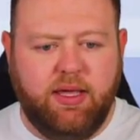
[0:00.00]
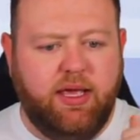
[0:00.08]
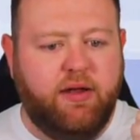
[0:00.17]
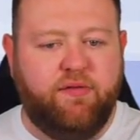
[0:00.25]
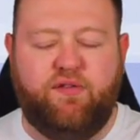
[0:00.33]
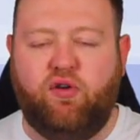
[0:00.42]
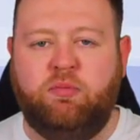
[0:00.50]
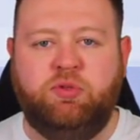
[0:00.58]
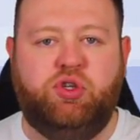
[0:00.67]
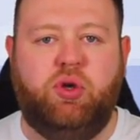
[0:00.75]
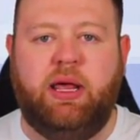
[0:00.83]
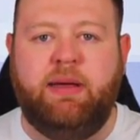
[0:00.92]

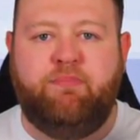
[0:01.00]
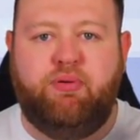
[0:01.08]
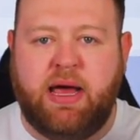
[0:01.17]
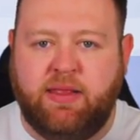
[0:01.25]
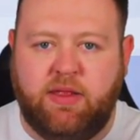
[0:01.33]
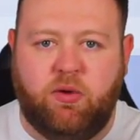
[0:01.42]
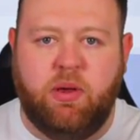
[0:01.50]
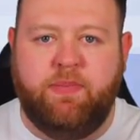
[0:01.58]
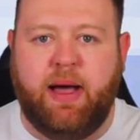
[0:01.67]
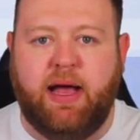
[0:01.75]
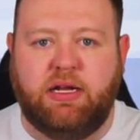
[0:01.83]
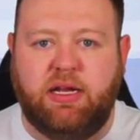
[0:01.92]
informed Julian Brandt that we
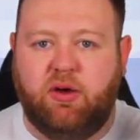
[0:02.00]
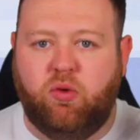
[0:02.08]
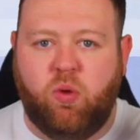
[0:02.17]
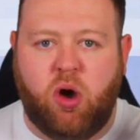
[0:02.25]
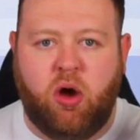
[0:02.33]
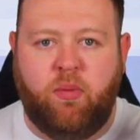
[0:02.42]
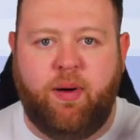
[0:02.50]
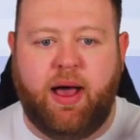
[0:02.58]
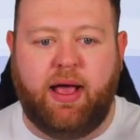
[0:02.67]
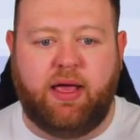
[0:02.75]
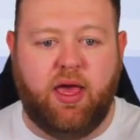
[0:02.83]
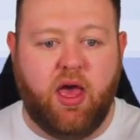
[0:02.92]
packed a little while
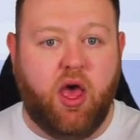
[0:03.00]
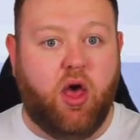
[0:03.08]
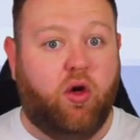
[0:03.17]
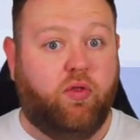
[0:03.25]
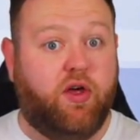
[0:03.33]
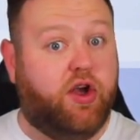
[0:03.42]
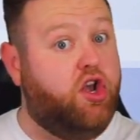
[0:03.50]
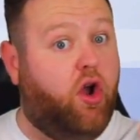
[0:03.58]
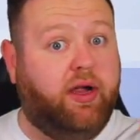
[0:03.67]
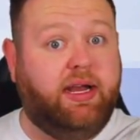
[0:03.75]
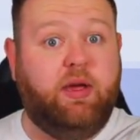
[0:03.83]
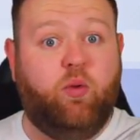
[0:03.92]
back the
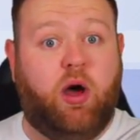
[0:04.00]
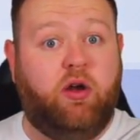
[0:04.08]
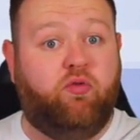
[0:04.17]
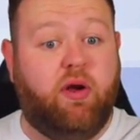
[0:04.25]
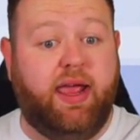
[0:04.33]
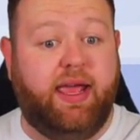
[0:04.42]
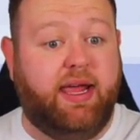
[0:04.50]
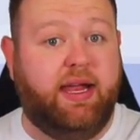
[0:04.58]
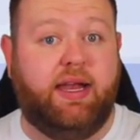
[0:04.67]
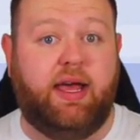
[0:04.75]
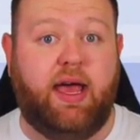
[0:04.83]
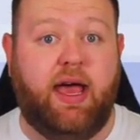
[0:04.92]
91
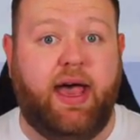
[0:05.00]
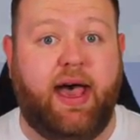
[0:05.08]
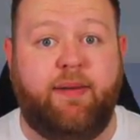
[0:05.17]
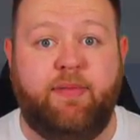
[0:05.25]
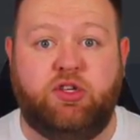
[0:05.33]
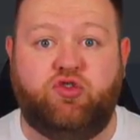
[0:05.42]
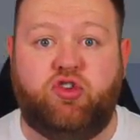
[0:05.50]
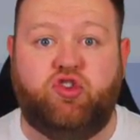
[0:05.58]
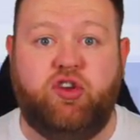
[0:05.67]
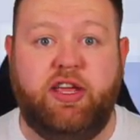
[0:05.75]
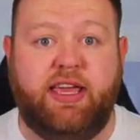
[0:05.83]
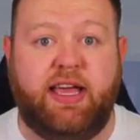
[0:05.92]
rated uh, James
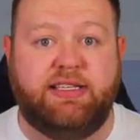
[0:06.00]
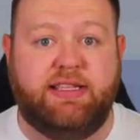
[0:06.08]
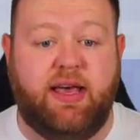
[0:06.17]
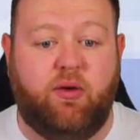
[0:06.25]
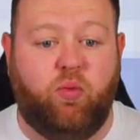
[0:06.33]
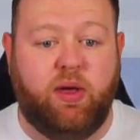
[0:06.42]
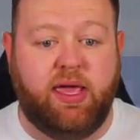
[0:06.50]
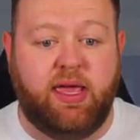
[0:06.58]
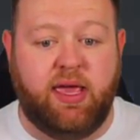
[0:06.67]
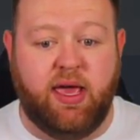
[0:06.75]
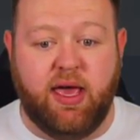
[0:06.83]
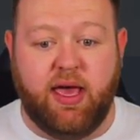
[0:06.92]
Rodriguez that
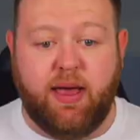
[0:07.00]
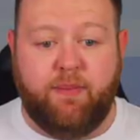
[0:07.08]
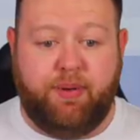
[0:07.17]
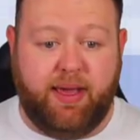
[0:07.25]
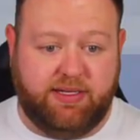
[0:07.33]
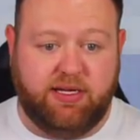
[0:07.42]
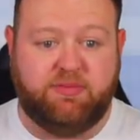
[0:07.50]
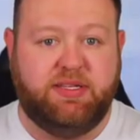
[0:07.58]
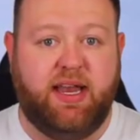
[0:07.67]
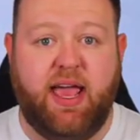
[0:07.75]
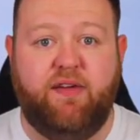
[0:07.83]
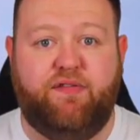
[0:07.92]
we picked up
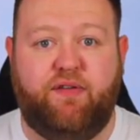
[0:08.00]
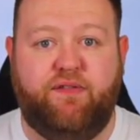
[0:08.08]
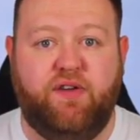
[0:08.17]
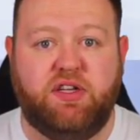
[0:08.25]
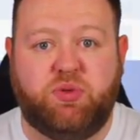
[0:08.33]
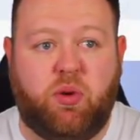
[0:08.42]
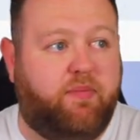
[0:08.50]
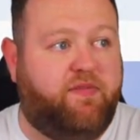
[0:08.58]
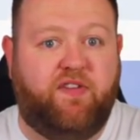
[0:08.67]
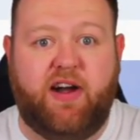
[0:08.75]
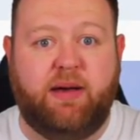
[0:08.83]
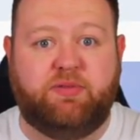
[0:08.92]
today from FUT Swap
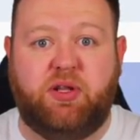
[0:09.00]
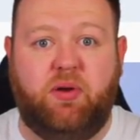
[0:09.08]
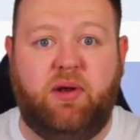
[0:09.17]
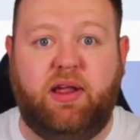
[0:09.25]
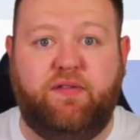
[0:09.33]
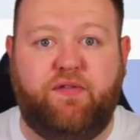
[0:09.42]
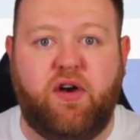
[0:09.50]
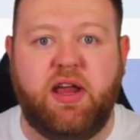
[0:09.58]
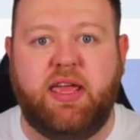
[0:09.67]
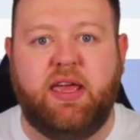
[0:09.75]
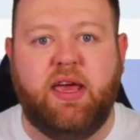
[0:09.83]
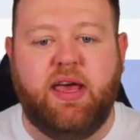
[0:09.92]
for absolutely
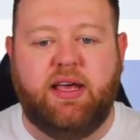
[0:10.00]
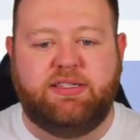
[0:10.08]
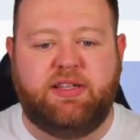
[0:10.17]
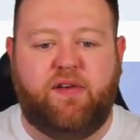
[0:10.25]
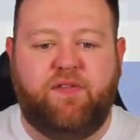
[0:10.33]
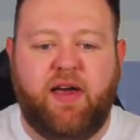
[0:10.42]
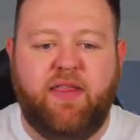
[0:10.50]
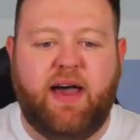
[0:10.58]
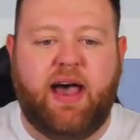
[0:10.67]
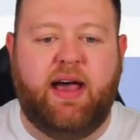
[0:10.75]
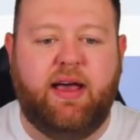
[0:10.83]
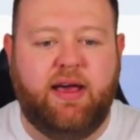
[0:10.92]
free. Stuff like
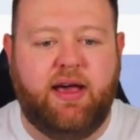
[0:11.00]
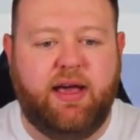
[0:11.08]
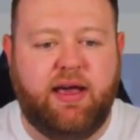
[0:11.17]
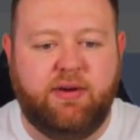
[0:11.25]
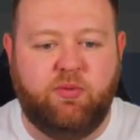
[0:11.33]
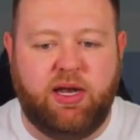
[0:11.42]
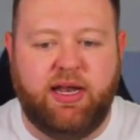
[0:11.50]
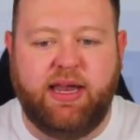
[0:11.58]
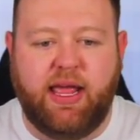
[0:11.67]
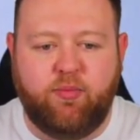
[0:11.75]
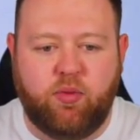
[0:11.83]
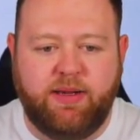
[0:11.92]
that uh, will
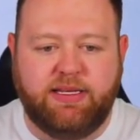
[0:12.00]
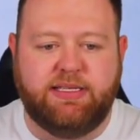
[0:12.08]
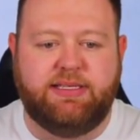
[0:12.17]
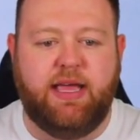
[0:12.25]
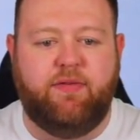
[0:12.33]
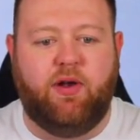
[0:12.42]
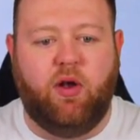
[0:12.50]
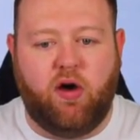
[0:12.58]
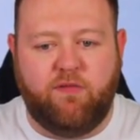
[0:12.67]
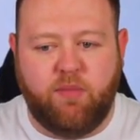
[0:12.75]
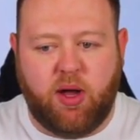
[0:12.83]
enable me to save a lot of